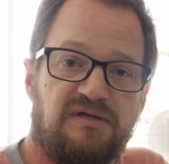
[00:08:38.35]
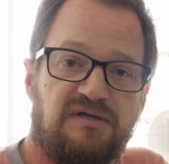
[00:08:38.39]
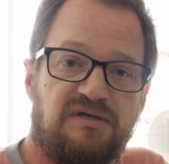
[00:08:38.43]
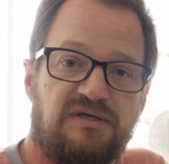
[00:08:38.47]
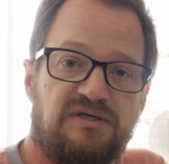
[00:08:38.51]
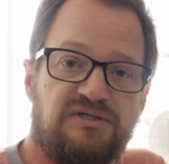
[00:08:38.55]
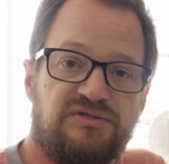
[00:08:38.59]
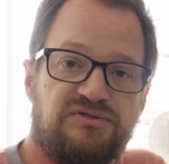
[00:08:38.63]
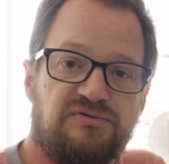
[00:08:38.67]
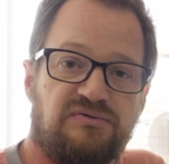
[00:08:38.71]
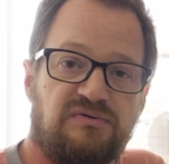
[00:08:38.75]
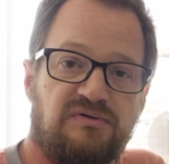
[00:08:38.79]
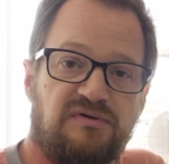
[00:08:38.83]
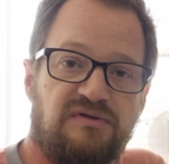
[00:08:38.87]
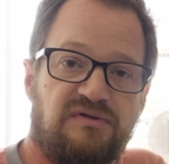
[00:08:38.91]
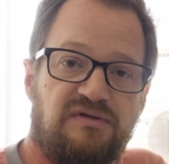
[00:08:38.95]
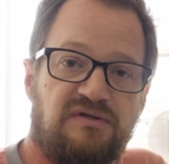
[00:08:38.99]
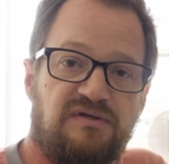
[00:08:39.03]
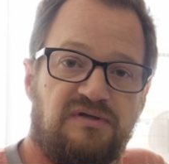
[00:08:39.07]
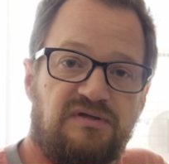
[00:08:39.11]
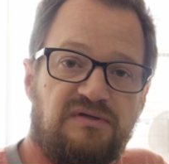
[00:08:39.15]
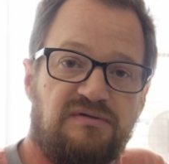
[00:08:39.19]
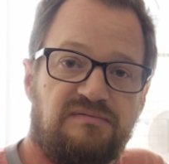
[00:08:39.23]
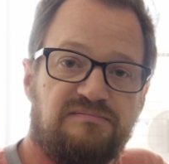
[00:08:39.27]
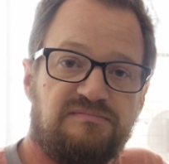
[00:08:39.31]
enjoy
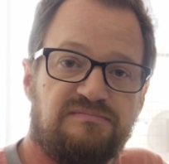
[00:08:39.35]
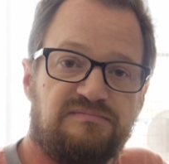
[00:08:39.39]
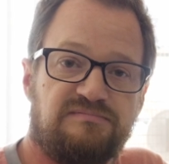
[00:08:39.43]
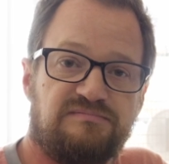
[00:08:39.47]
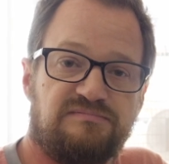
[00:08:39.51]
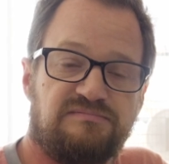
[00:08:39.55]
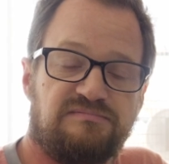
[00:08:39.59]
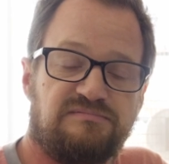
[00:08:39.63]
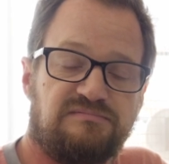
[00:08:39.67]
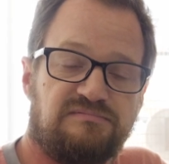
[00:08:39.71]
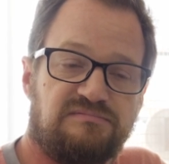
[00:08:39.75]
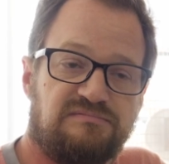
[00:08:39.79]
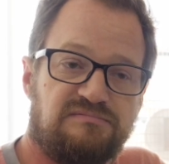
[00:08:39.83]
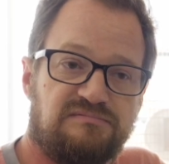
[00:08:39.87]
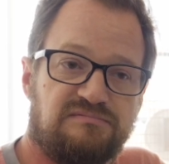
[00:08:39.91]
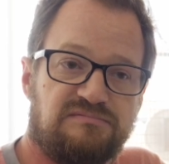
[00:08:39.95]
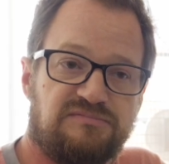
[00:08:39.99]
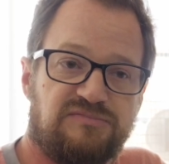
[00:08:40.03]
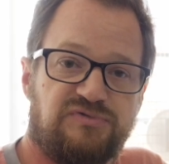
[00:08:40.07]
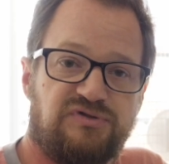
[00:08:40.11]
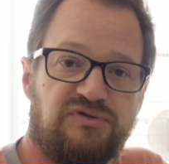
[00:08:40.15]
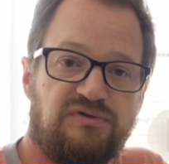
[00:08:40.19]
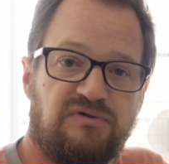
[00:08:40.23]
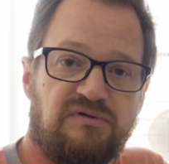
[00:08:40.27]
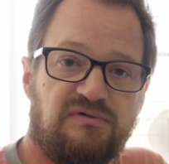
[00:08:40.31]
the
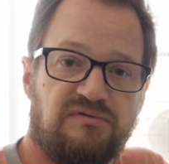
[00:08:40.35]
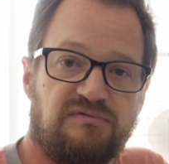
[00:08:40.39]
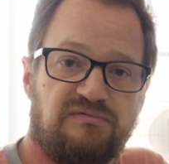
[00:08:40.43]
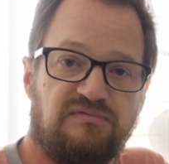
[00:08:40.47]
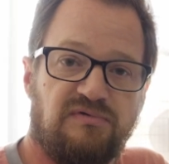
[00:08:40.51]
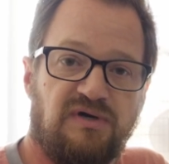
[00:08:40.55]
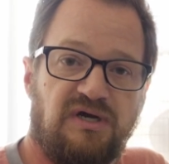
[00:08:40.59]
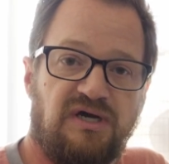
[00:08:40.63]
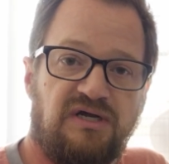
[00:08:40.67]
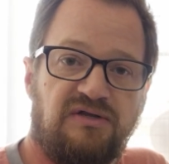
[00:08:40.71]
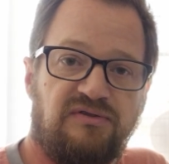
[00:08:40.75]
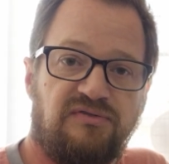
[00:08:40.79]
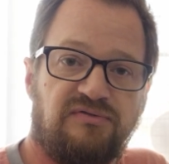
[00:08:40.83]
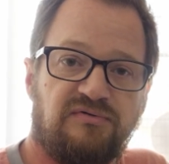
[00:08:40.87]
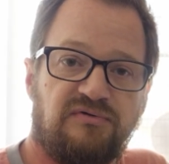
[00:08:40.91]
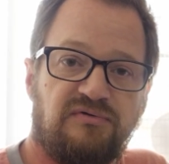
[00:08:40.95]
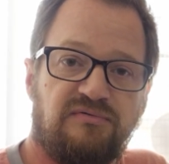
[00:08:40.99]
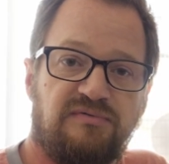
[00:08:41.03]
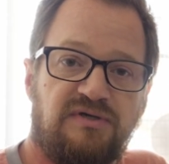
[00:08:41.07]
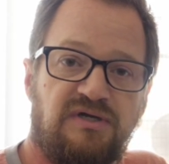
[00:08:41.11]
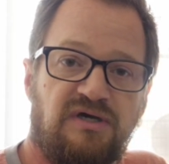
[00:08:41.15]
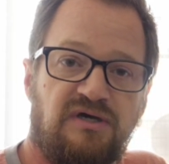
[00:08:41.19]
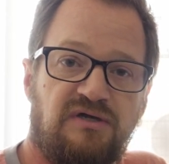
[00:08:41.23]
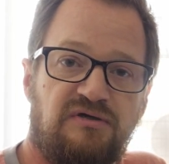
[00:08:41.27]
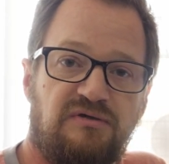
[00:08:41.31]
ride through
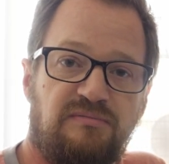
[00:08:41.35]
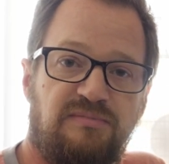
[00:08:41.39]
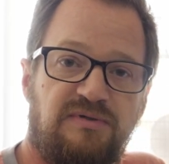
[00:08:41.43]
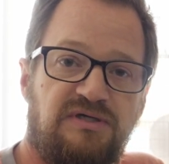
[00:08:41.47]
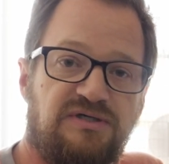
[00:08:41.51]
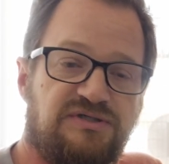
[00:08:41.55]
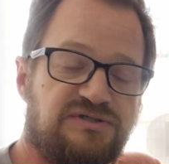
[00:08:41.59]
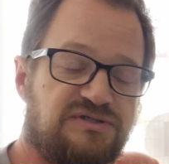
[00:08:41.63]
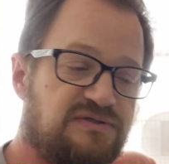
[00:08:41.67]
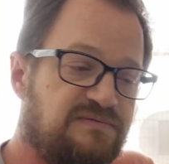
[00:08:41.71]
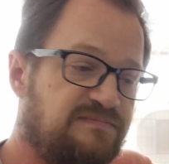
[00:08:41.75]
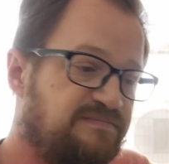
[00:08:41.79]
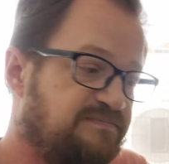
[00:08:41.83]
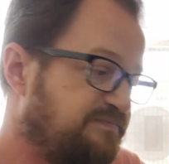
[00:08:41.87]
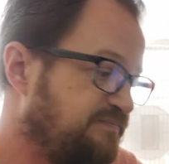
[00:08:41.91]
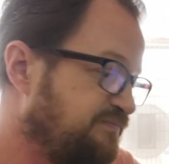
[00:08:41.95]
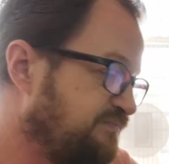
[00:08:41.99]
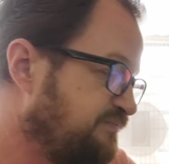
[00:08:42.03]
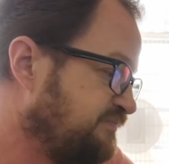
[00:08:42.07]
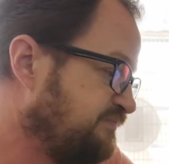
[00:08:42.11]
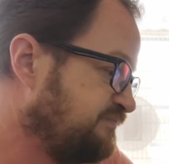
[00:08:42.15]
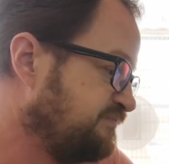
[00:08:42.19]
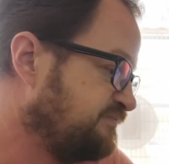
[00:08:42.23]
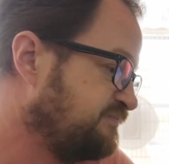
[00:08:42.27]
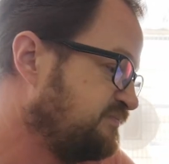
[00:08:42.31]
Redondo Beach
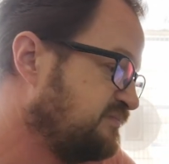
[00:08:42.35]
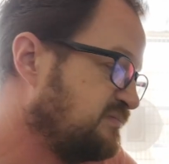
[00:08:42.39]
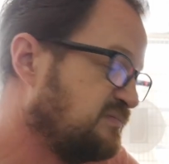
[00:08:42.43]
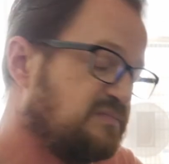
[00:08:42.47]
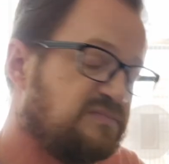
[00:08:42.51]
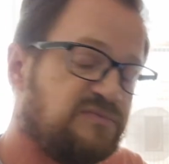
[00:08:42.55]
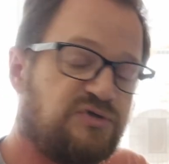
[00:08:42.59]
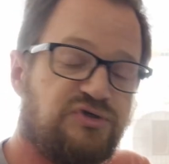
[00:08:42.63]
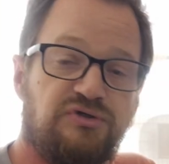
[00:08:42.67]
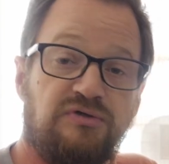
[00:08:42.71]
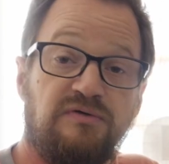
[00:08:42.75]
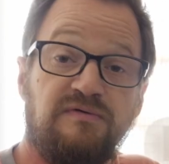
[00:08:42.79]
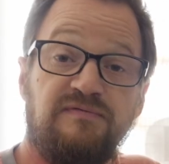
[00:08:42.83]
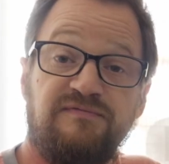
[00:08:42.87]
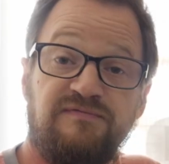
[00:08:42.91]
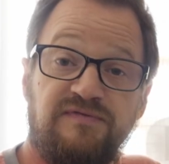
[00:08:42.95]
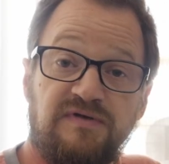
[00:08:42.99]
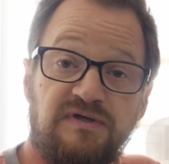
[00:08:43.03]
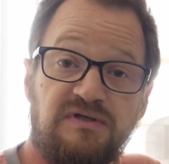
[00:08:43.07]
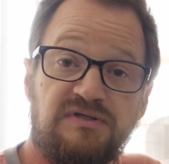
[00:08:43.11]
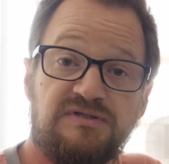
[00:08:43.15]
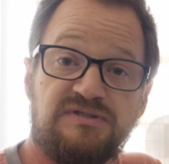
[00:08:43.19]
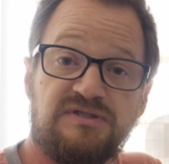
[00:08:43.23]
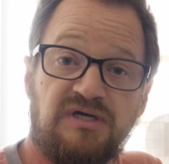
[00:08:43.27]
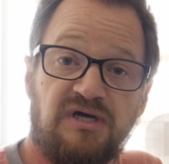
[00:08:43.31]
to
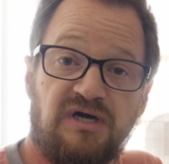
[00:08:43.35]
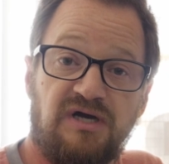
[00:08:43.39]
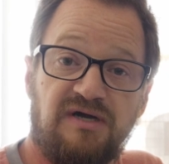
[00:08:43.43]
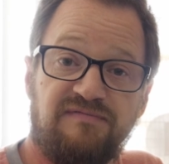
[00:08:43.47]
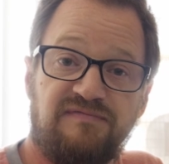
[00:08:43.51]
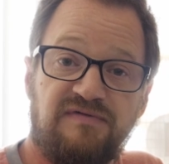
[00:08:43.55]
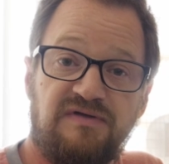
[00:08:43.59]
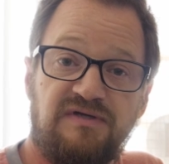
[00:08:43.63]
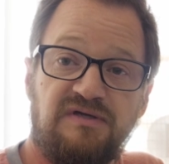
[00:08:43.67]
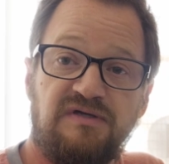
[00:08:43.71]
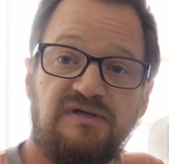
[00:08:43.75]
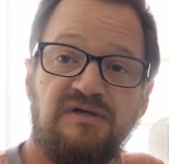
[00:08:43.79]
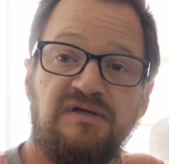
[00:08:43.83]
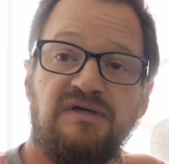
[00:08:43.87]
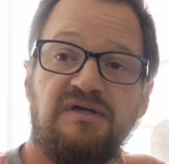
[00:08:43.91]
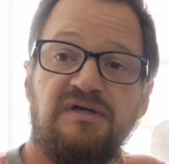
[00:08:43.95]
Phil's Coffee